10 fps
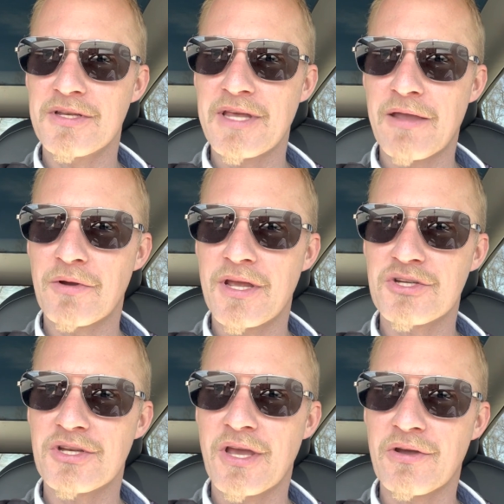
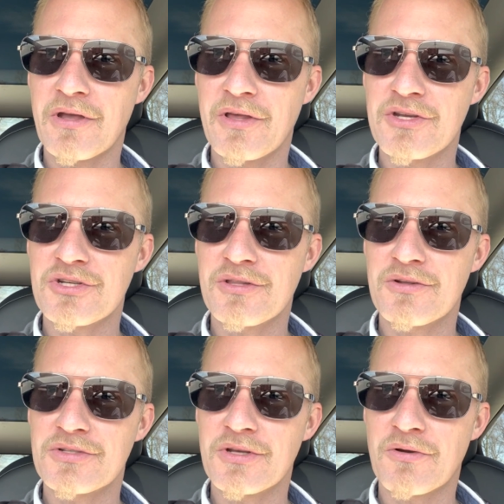degradation calculation.
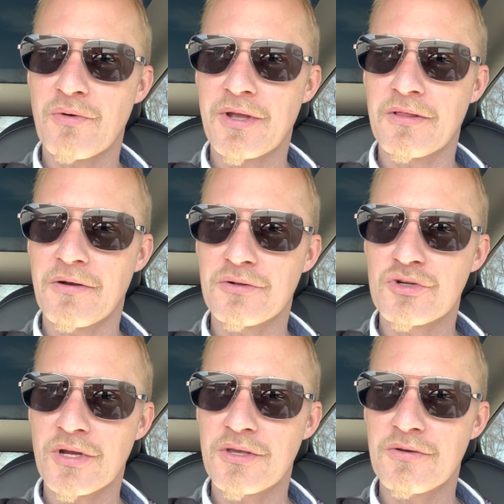There's a quick little
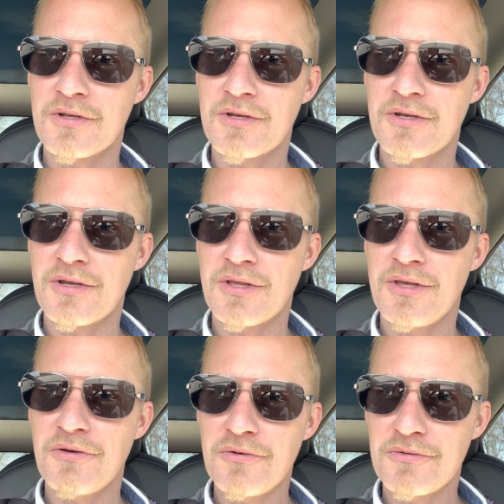trick you can
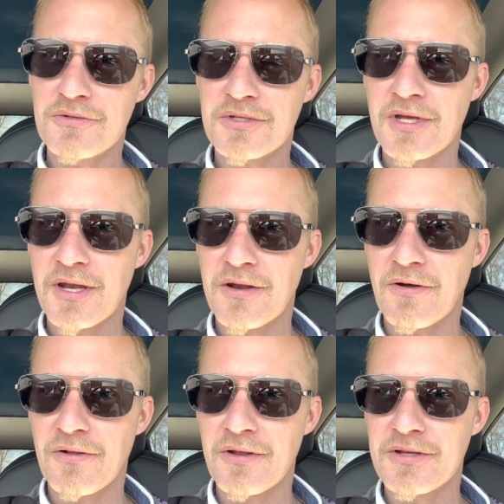use, and
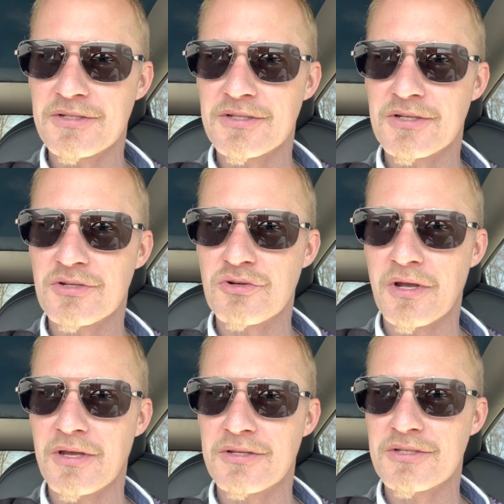all it is a
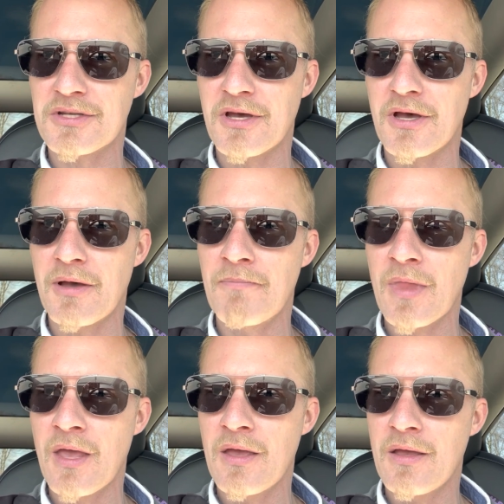trick. It's
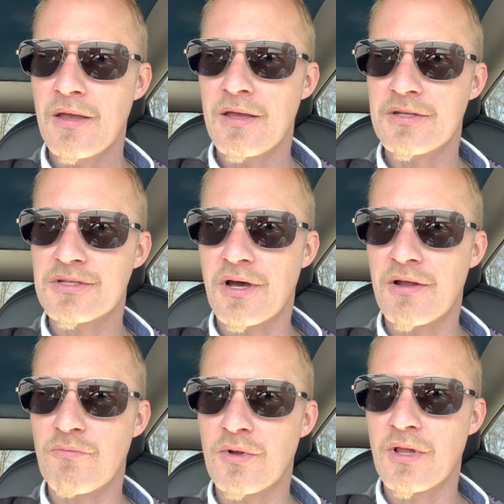
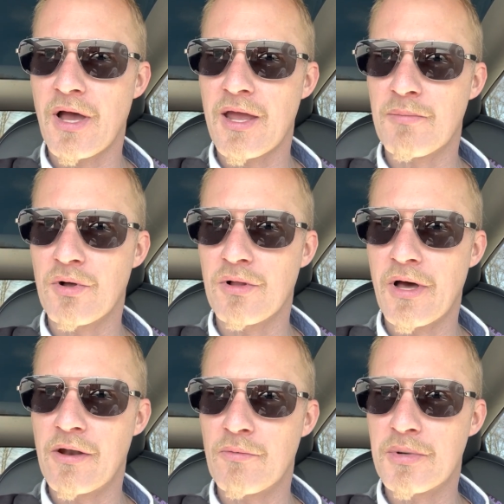not reliable
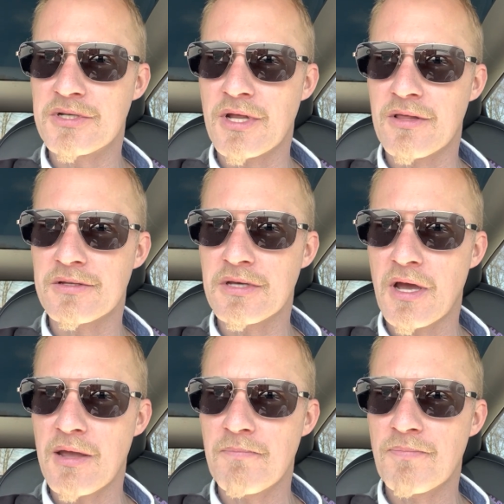100% of the
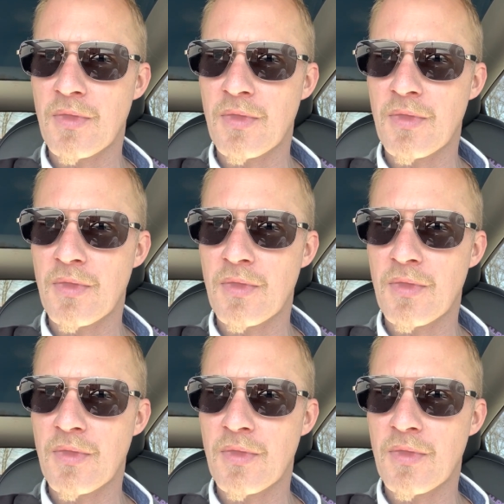time,